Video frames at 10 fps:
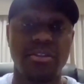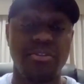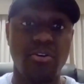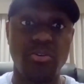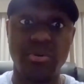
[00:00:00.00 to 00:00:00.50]

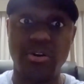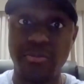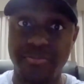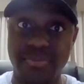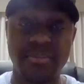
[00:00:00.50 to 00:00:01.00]
Third
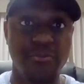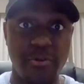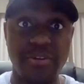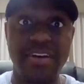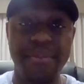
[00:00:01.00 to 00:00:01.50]
row,
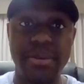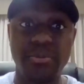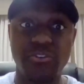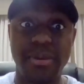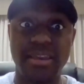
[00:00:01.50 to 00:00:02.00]
4 to 5
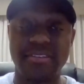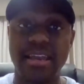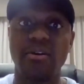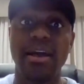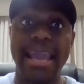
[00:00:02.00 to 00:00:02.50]
people spaced
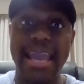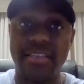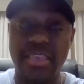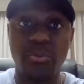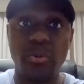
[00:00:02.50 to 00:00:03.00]
out,
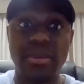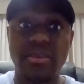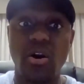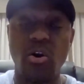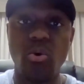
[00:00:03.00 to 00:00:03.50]
and that will be
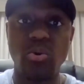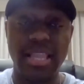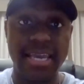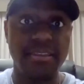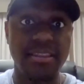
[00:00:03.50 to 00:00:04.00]
the whole
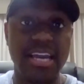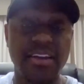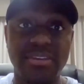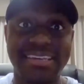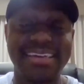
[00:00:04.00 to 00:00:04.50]
lay of the land
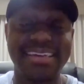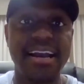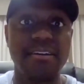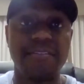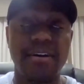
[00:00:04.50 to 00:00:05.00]
for the entire